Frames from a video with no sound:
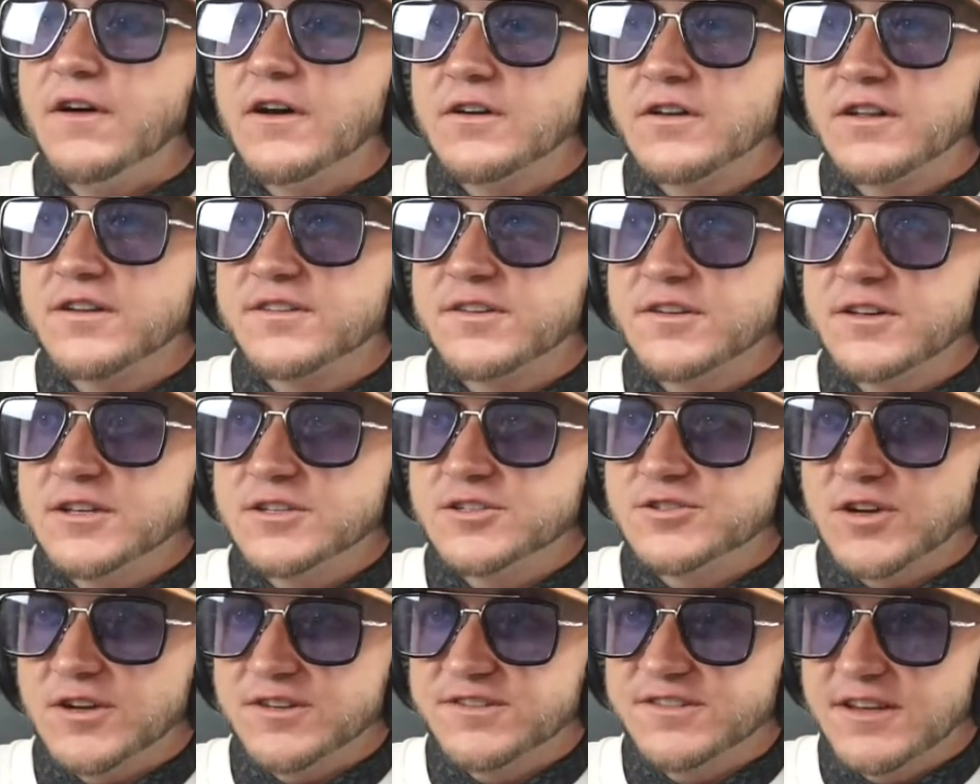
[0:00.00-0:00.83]
Falcons are
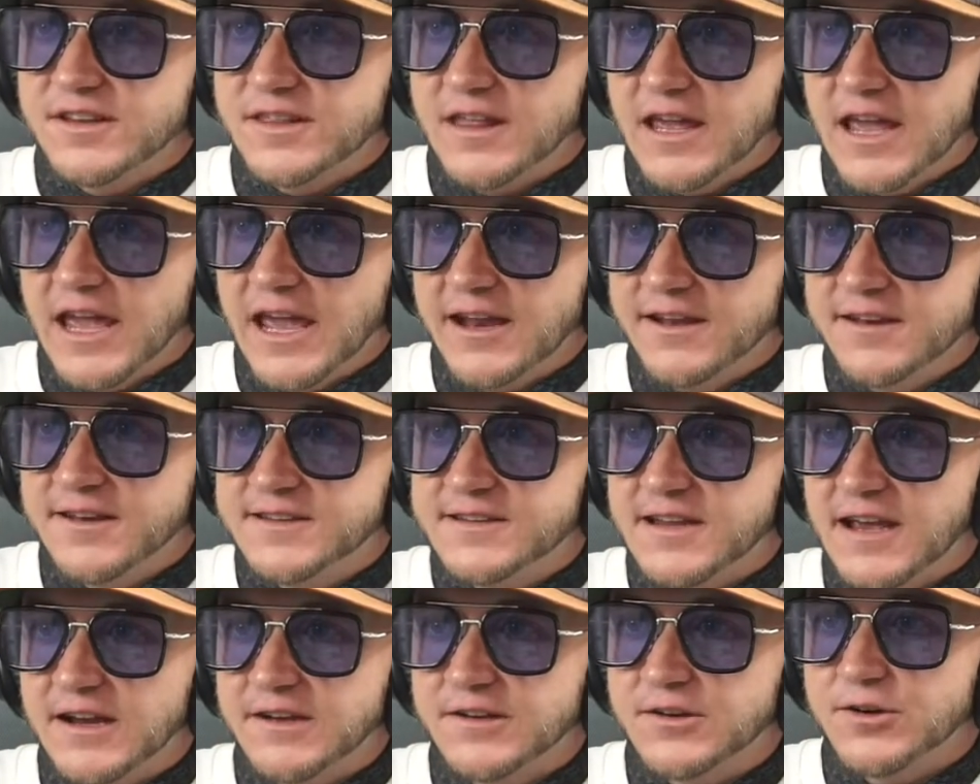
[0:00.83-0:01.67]
interesting. They
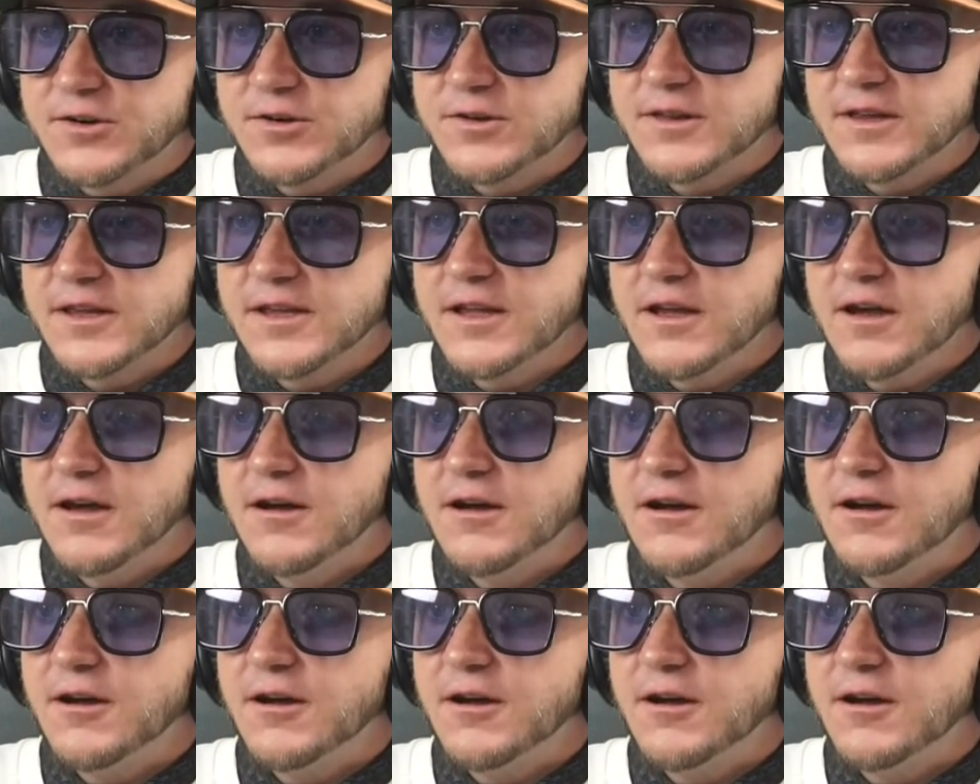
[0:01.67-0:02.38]
added Todd Gurley.